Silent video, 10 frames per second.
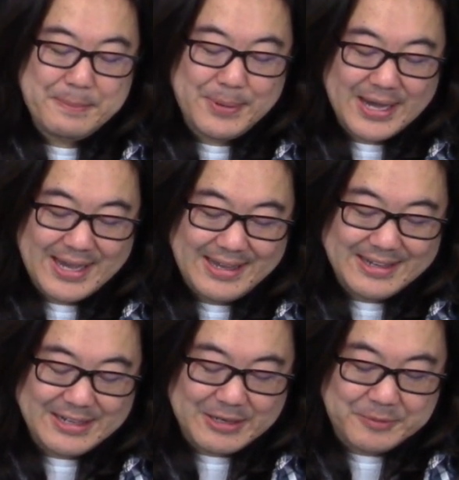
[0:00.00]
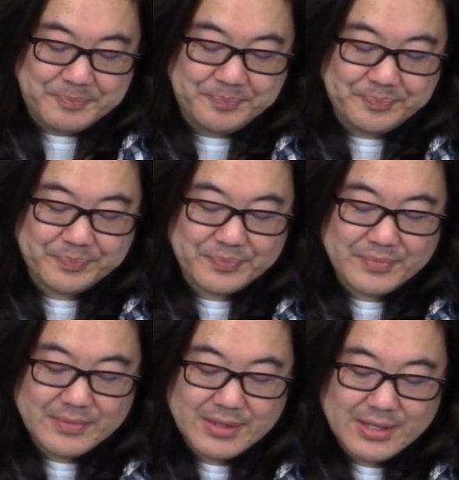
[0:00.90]
But um,
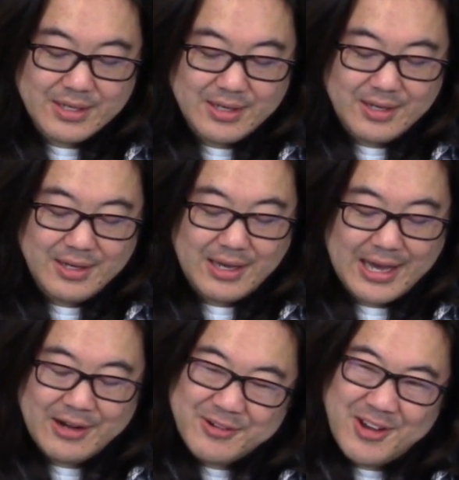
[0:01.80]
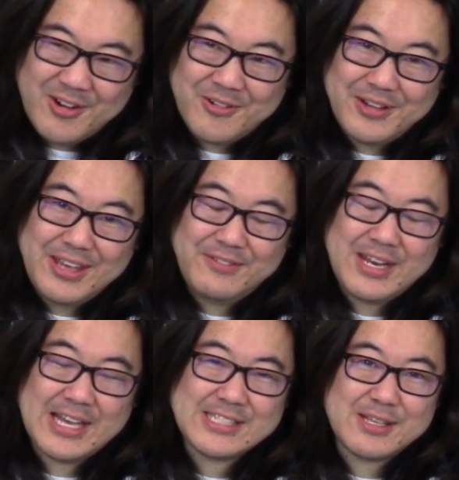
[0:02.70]
I don't know.
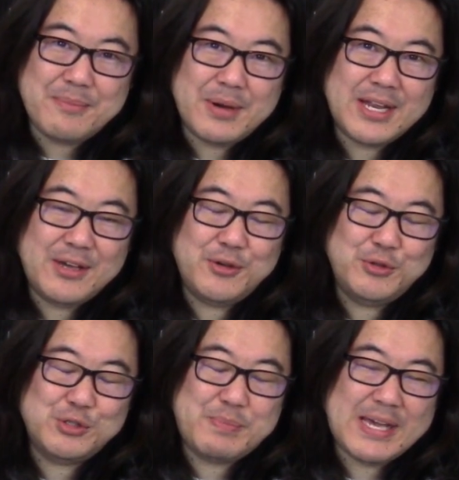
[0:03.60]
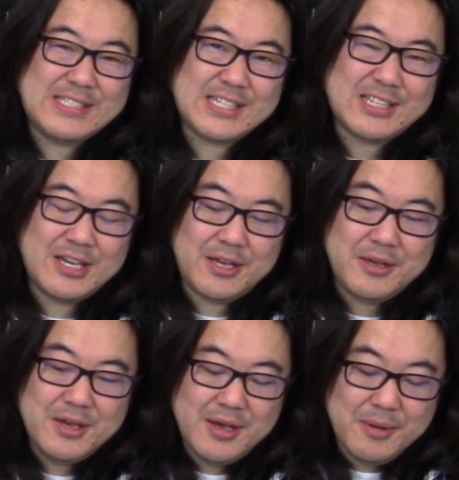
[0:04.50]
Even as somebody who's
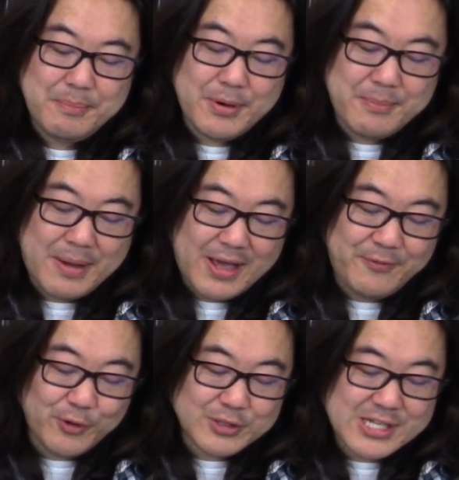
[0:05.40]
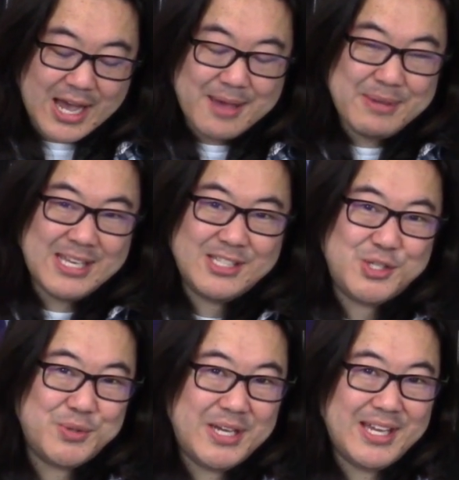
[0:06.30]
basically put my full time
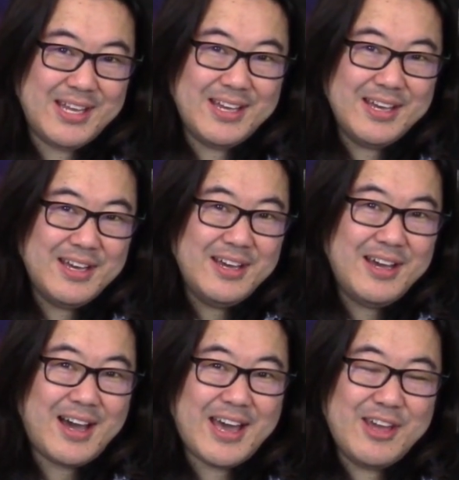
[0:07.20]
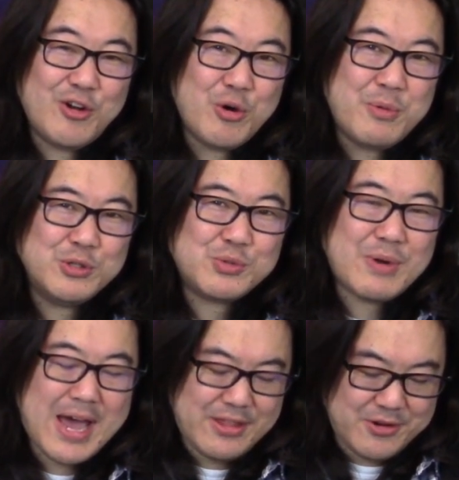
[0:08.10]
into it, I'd almost
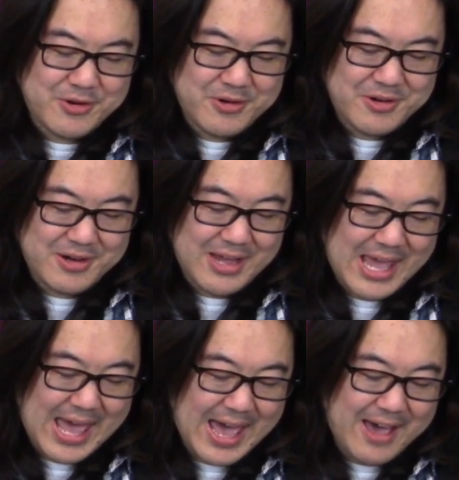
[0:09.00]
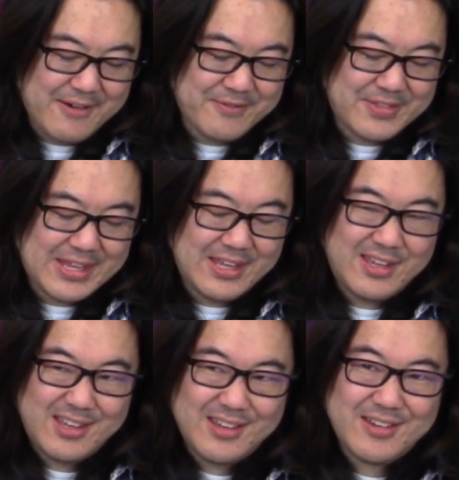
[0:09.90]
rather have
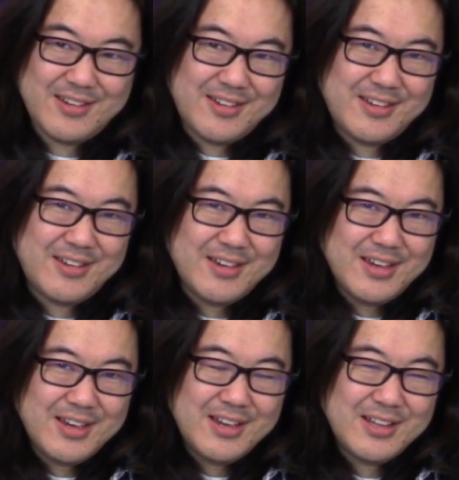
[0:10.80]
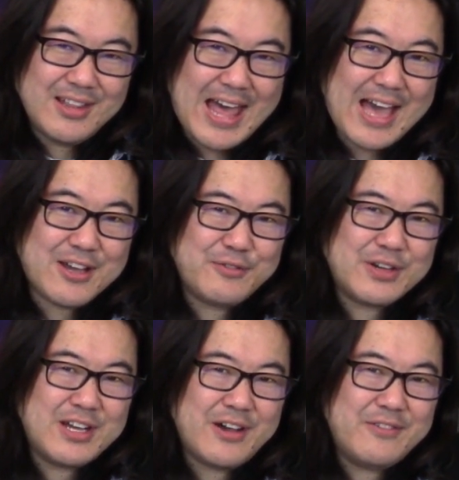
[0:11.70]
the lack
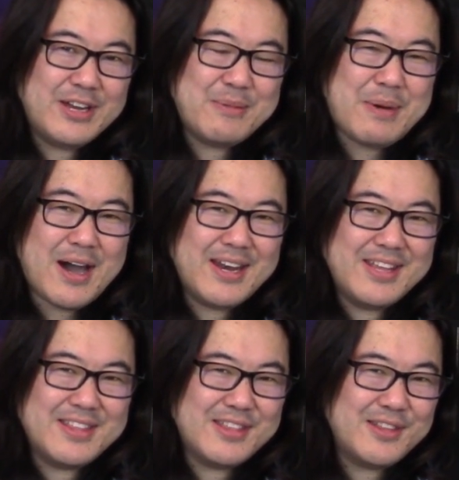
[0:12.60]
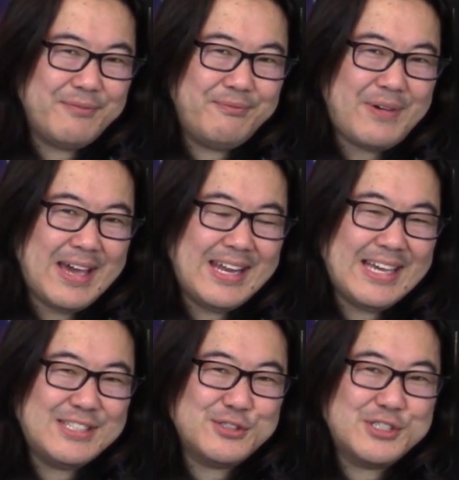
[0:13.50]
of a governing body than the
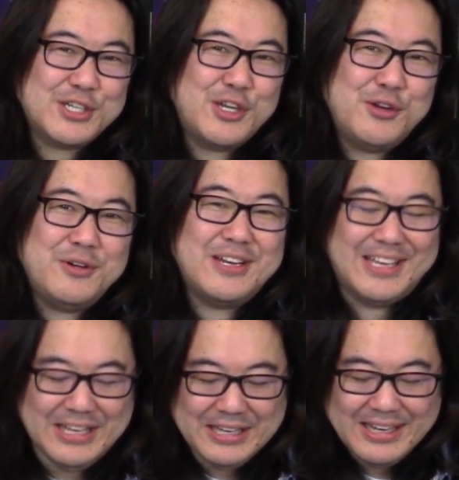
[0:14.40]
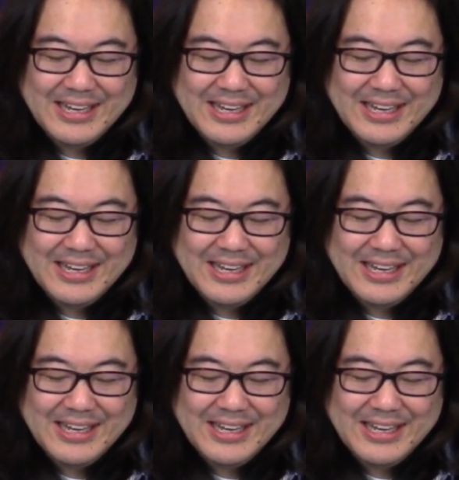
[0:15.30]
financial security